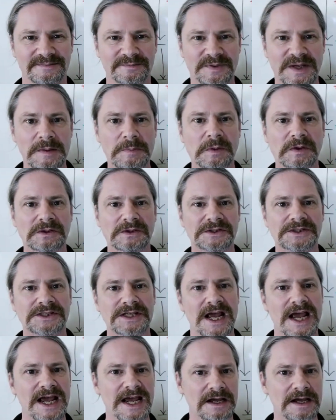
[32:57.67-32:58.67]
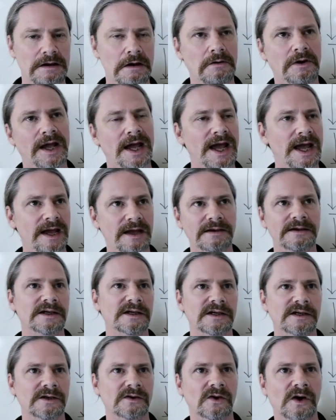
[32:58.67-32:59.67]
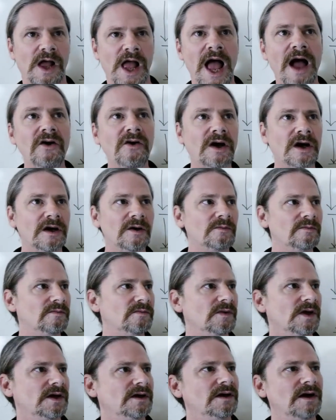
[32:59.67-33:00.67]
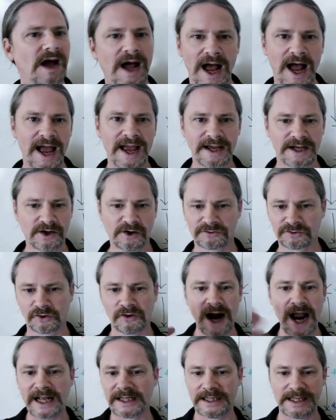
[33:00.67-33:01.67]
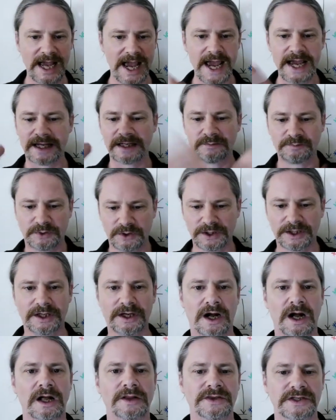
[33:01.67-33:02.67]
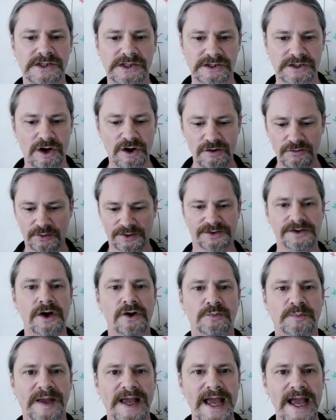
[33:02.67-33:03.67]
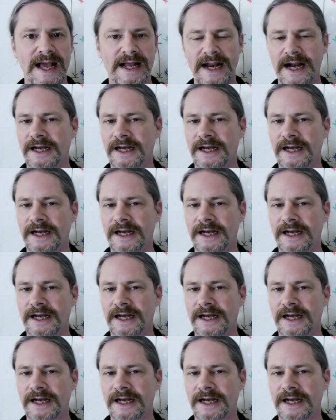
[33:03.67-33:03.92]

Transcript: People are saying, okay, how come I crack the egg and put it on the stove with no pan